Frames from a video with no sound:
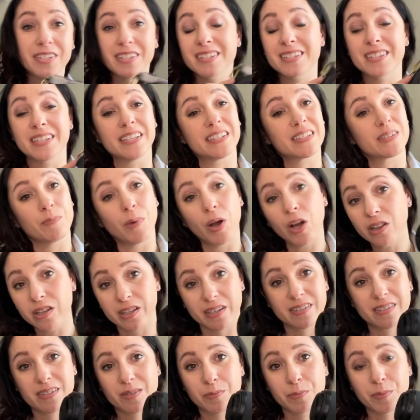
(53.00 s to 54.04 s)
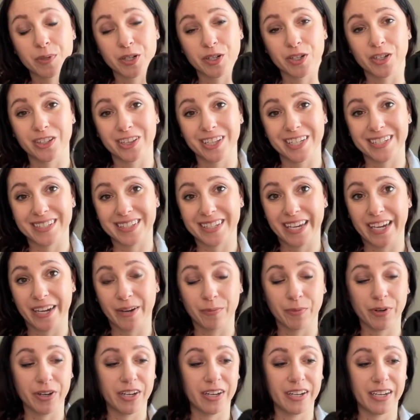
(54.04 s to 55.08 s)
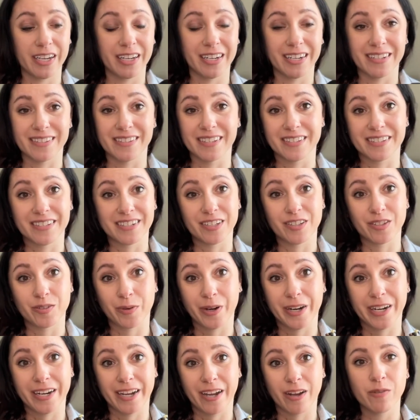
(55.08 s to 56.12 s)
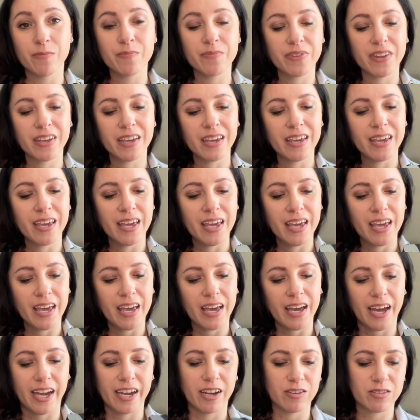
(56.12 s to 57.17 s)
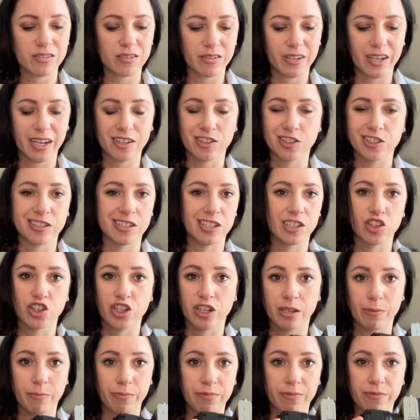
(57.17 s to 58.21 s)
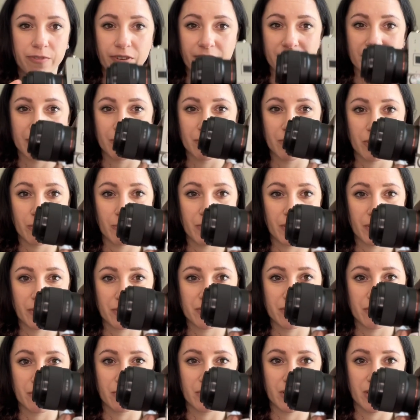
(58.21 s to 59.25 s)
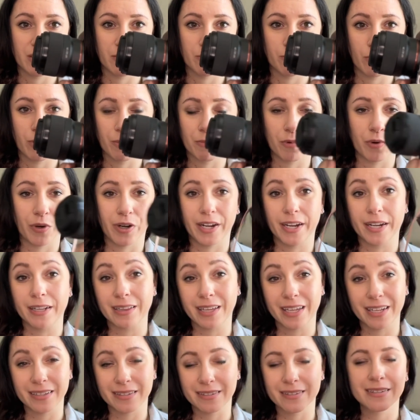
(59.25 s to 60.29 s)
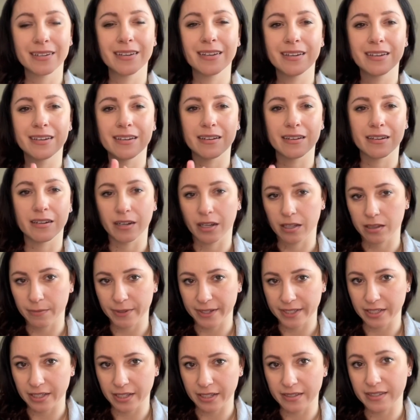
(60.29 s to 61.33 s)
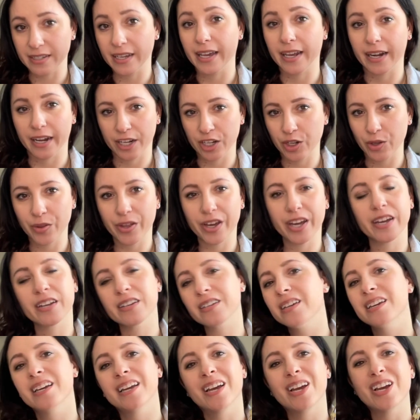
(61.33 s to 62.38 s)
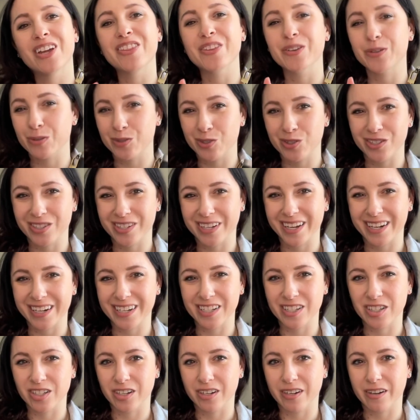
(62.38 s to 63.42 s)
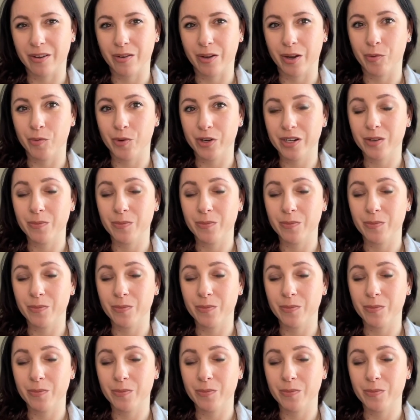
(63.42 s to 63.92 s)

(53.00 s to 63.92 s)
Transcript: is the smallest mirrorless camera in existence right now. I also got just a cheap 50mm Sony 1.8 lens, not the best lens, and I know that. This was just kind of to start out. I wanted to